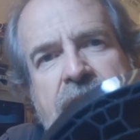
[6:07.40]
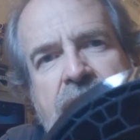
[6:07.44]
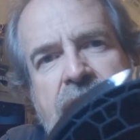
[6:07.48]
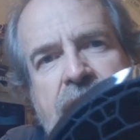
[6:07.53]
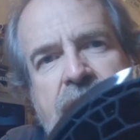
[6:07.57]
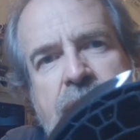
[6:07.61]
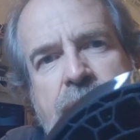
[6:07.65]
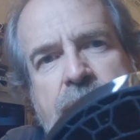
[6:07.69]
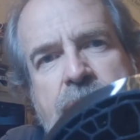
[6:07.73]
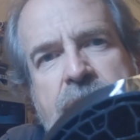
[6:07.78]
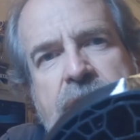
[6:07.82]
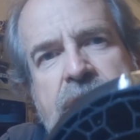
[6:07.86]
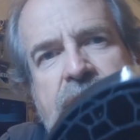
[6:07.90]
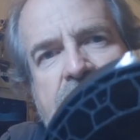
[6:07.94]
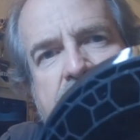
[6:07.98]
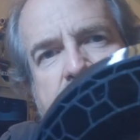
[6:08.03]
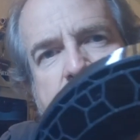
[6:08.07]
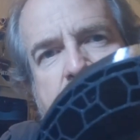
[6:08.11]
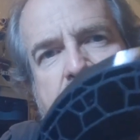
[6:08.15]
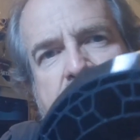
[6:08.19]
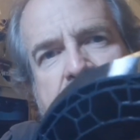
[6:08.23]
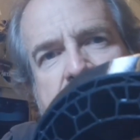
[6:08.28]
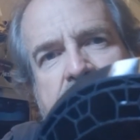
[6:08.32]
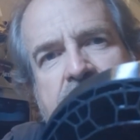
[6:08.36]

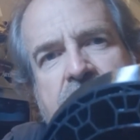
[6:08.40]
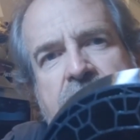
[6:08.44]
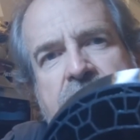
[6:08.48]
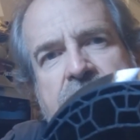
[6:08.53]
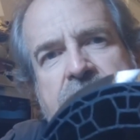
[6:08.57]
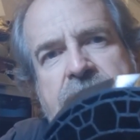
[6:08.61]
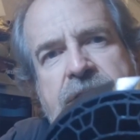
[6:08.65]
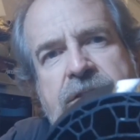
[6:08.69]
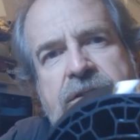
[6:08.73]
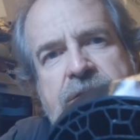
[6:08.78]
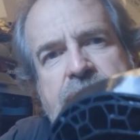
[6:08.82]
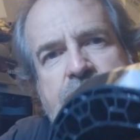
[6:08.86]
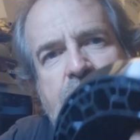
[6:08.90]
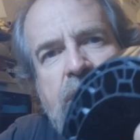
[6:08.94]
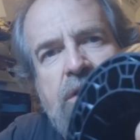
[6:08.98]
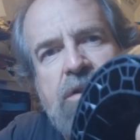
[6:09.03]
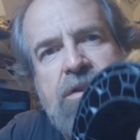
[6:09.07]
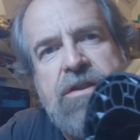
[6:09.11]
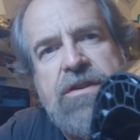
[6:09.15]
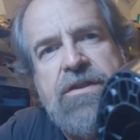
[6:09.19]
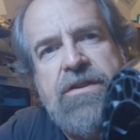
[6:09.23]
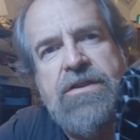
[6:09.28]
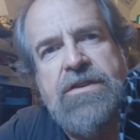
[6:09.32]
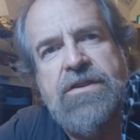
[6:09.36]
compression, but it's not near as
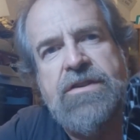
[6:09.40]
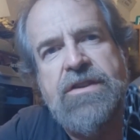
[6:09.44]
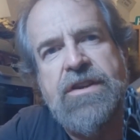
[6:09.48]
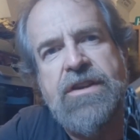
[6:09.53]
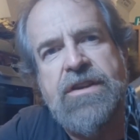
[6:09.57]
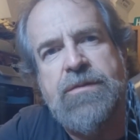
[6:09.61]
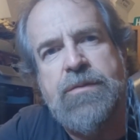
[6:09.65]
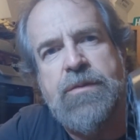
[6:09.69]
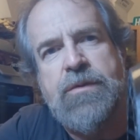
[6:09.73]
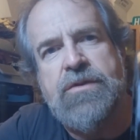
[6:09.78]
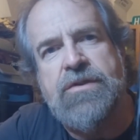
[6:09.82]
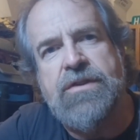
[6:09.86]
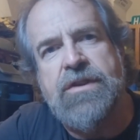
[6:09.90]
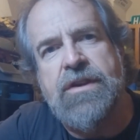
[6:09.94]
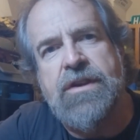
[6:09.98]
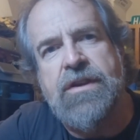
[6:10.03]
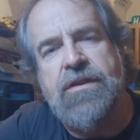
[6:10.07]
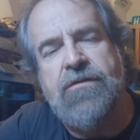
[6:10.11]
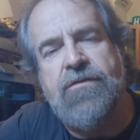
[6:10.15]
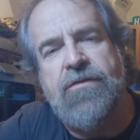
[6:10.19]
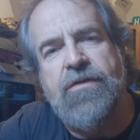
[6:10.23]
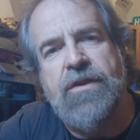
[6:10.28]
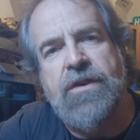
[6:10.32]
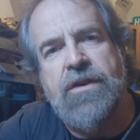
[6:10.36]
much. This is six percent
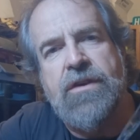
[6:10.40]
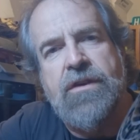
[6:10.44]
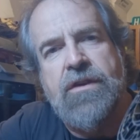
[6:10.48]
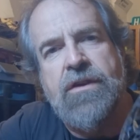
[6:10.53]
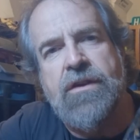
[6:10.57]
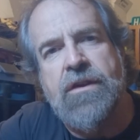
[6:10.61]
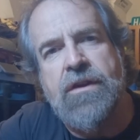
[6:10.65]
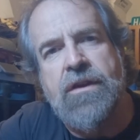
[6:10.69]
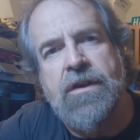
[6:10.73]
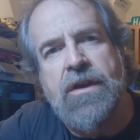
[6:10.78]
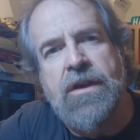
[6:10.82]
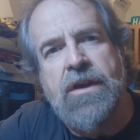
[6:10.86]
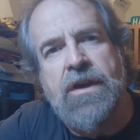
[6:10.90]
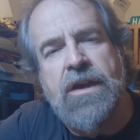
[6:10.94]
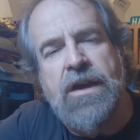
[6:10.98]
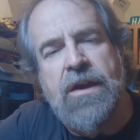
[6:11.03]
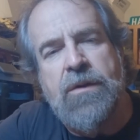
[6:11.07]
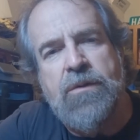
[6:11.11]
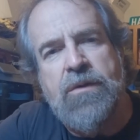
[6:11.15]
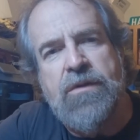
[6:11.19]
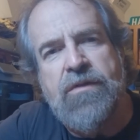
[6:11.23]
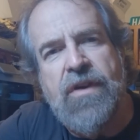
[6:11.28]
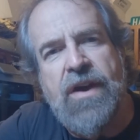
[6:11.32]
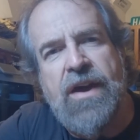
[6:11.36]
infill.
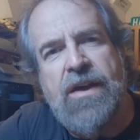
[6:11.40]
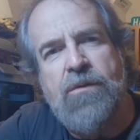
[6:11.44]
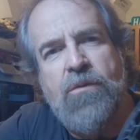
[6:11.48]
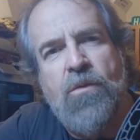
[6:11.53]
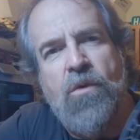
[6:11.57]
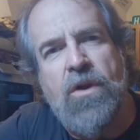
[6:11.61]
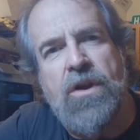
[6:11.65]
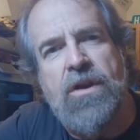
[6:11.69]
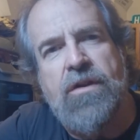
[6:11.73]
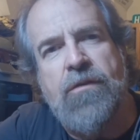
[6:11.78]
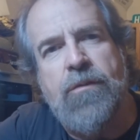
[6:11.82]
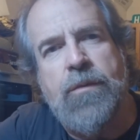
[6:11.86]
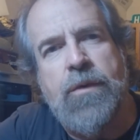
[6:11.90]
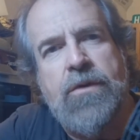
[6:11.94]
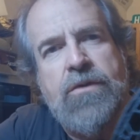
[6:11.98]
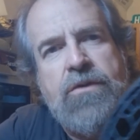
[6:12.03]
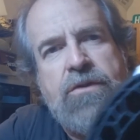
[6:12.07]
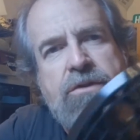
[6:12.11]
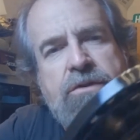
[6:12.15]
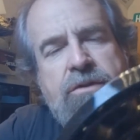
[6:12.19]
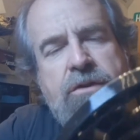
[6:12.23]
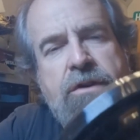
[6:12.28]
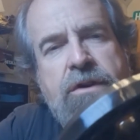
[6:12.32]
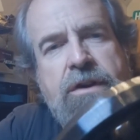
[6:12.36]
We've had one of them
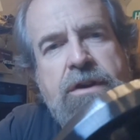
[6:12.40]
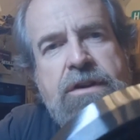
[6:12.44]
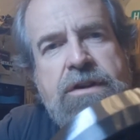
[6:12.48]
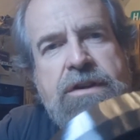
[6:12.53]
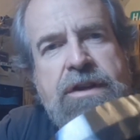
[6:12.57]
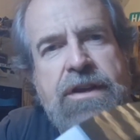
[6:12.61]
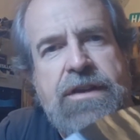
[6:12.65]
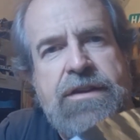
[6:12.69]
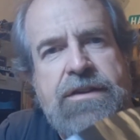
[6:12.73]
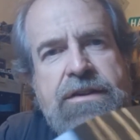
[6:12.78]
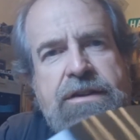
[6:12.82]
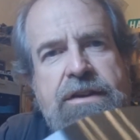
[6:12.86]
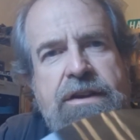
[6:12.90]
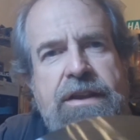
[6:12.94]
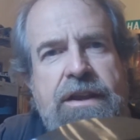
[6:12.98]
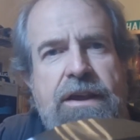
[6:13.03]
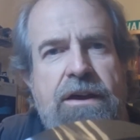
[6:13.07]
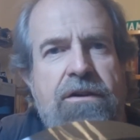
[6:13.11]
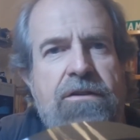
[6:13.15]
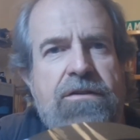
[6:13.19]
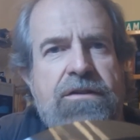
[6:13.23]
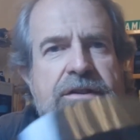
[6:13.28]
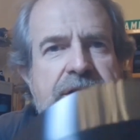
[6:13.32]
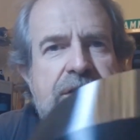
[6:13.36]
on the truck tested.
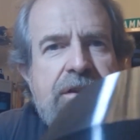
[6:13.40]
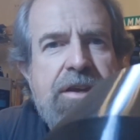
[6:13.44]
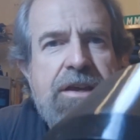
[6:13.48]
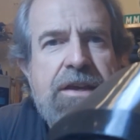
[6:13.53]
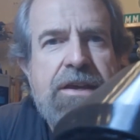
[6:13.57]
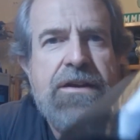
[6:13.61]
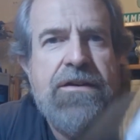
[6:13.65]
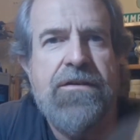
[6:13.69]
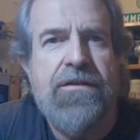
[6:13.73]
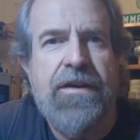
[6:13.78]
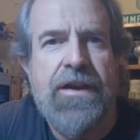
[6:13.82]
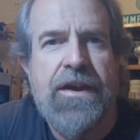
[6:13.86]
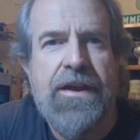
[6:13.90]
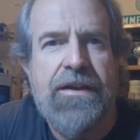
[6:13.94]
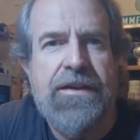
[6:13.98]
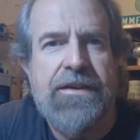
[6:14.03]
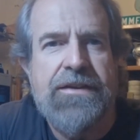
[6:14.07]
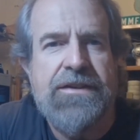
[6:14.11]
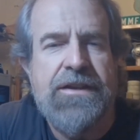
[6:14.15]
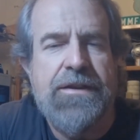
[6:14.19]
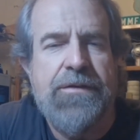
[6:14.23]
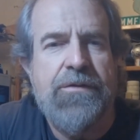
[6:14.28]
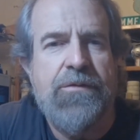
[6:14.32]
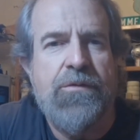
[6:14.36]
He hauled his kit
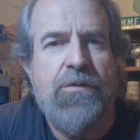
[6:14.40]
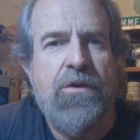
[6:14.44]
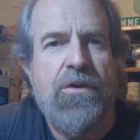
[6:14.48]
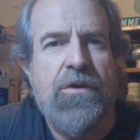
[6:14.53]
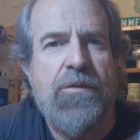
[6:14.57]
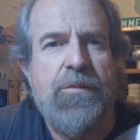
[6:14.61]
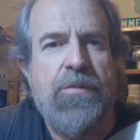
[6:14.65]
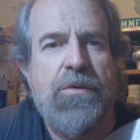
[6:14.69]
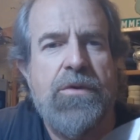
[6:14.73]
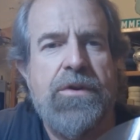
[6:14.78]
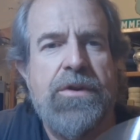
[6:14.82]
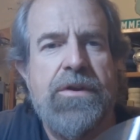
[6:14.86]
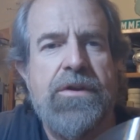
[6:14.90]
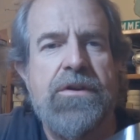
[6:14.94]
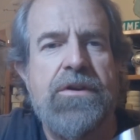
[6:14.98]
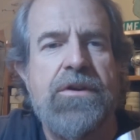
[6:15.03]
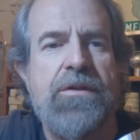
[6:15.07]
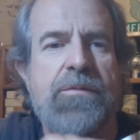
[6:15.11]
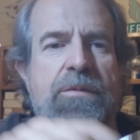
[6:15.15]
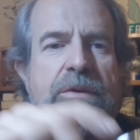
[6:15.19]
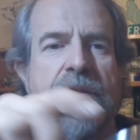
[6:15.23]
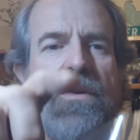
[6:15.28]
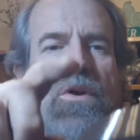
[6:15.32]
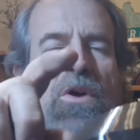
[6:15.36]
around. It seemed to work pretty
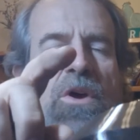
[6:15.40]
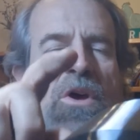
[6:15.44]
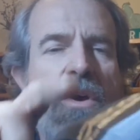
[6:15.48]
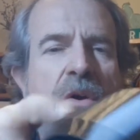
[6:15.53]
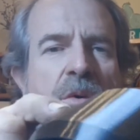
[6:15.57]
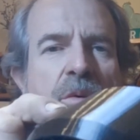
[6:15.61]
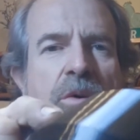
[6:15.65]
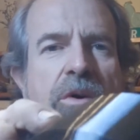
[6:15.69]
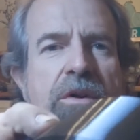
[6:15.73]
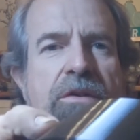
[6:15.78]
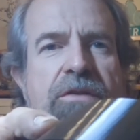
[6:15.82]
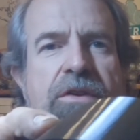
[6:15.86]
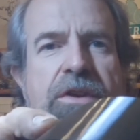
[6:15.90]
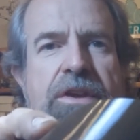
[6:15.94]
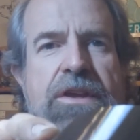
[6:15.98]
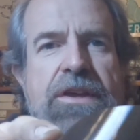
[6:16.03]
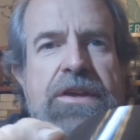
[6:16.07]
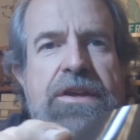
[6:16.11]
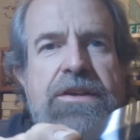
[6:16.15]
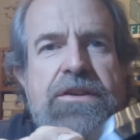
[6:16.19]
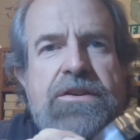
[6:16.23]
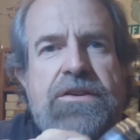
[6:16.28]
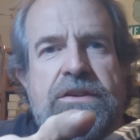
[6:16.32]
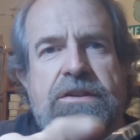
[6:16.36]
good. But one of the
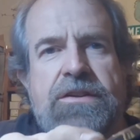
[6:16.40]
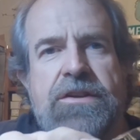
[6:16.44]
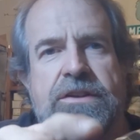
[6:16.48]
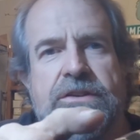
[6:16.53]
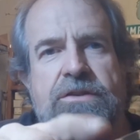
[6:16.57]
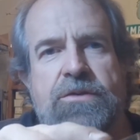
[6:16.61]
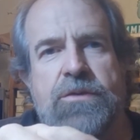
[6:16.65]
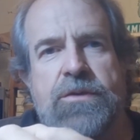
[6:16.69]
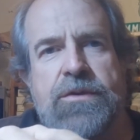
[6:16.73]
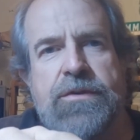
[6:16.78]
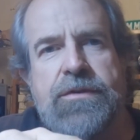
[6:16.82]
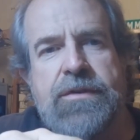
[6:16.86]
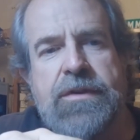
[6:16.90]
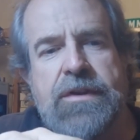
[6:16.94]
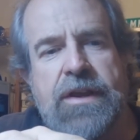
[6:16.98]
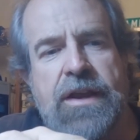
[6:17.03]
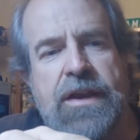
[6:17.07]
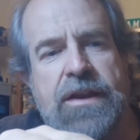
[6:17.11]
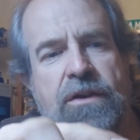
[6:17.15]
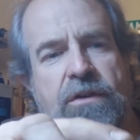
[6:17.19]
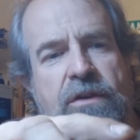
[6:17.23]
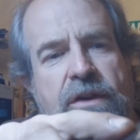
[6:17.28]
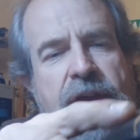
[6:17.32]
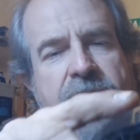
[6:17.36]
keys to this one,
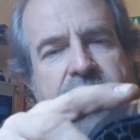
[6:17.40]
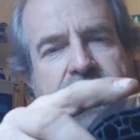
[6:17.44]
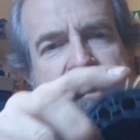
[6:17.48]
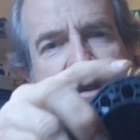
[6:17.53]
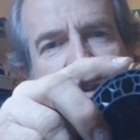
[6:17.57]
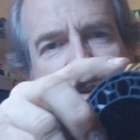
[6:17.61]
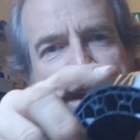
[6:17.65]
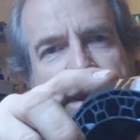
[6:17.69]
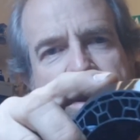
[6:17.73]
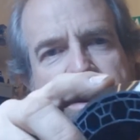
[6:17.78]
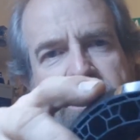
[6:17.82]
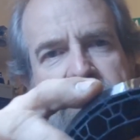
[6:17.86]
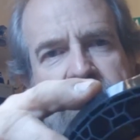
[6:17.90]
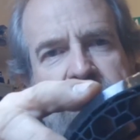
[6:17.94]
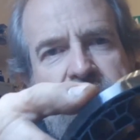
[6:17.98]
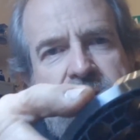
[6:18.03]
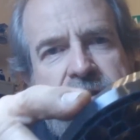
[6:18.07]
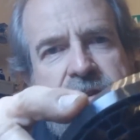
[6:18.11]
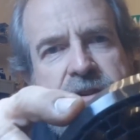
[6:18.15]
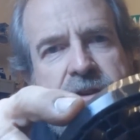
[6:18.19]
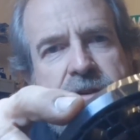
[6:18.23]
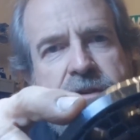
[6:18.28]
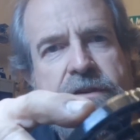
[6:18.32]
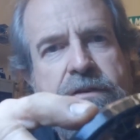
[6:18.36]
I don't have a tire
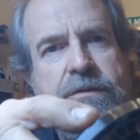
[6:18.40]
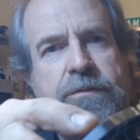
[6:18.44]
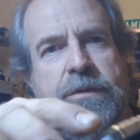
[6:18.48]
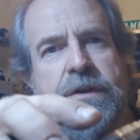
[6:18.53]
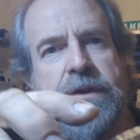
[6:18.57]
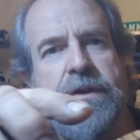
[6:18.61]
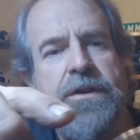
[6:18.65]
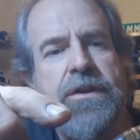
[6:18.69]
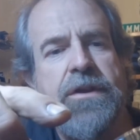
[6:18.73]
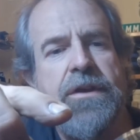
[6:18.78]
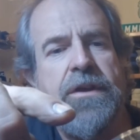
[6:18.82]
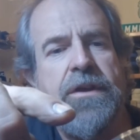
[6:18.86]
here to show you, but